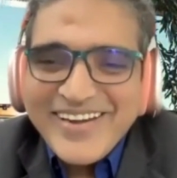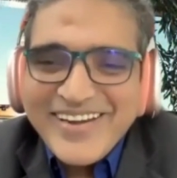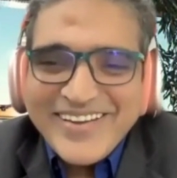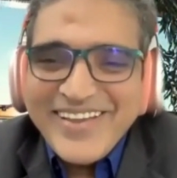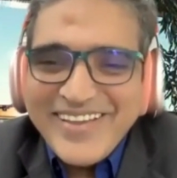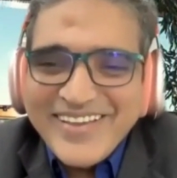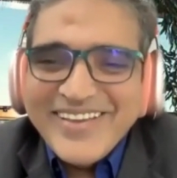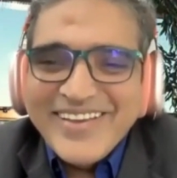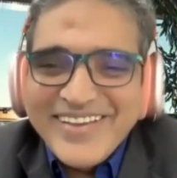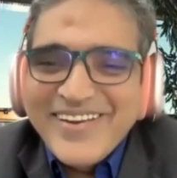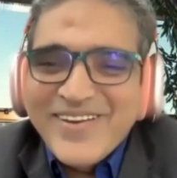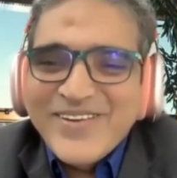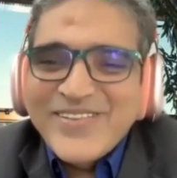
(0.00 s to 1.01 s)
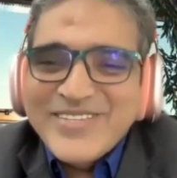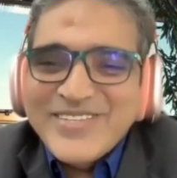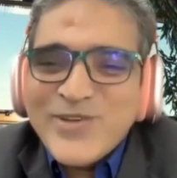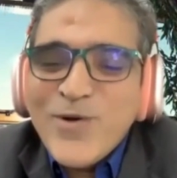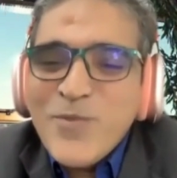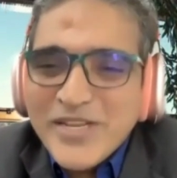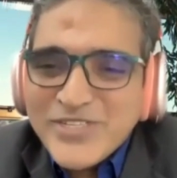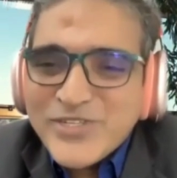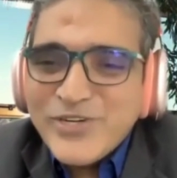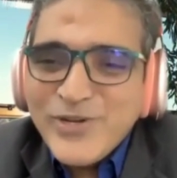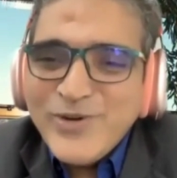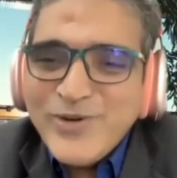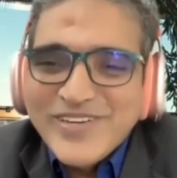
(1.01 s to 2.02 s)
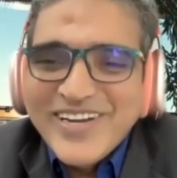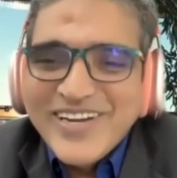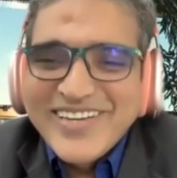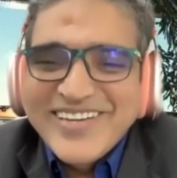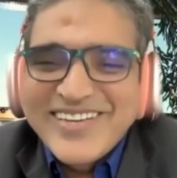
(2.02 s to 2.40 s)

right? There's so much to do.